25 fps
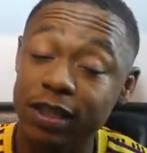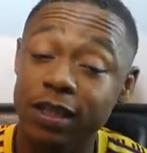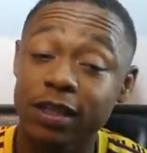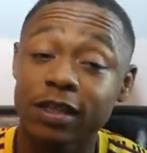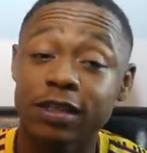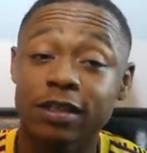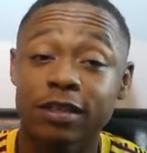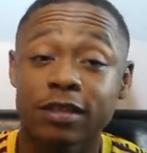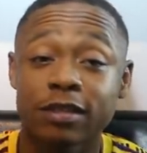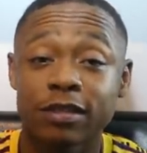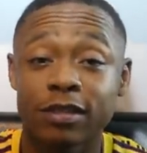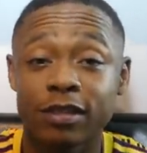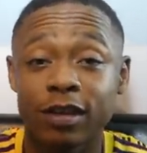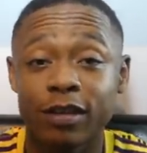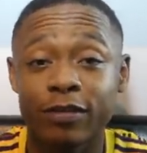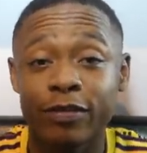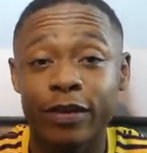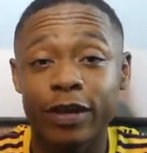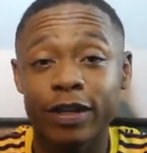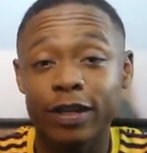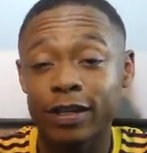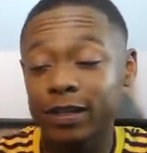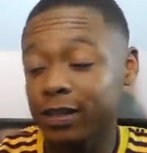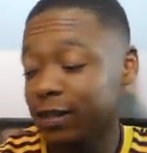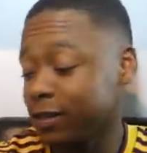kits and stuff.
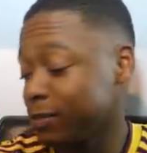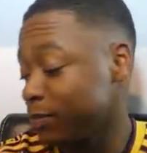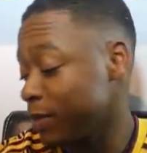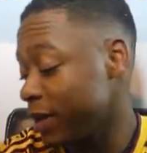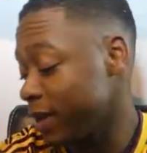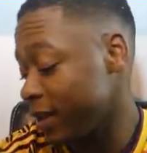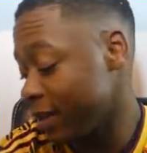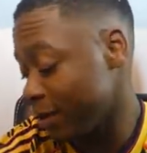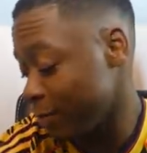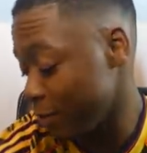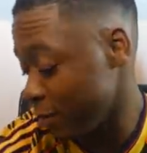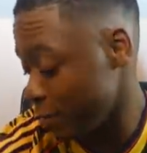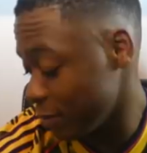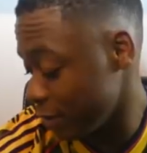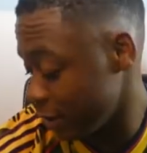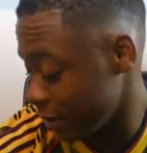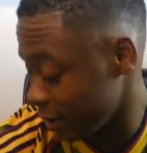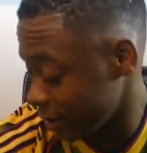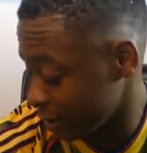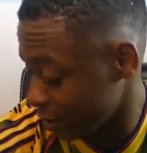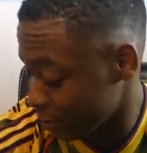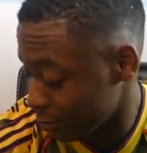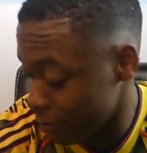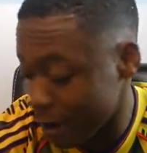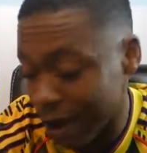And this is making me want to
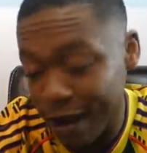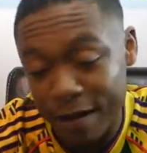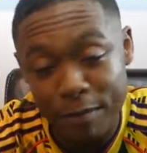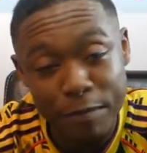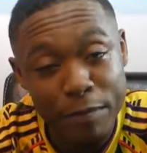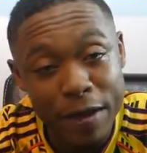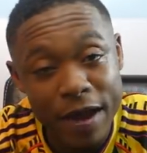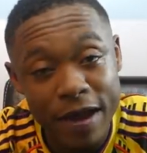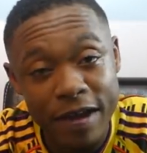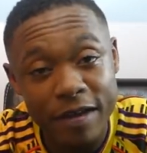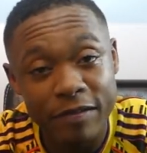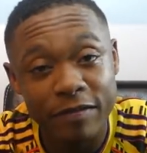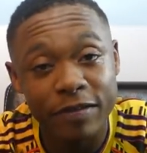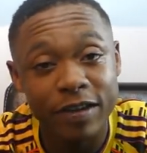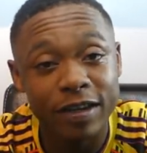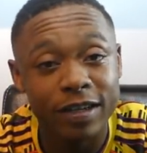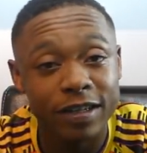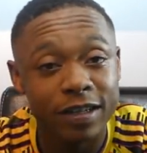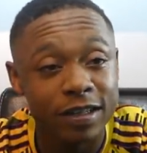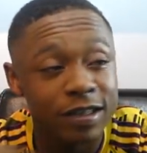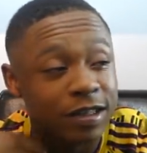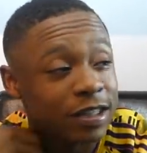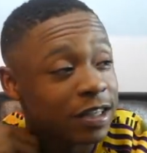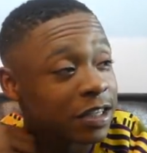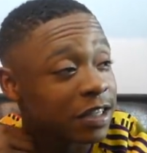just buy bare
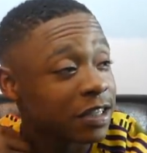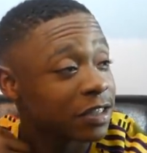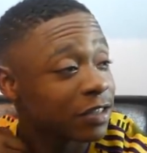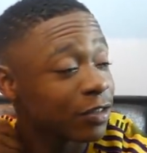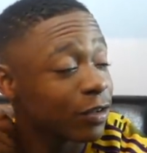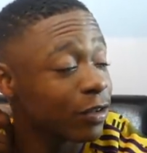vintage kits.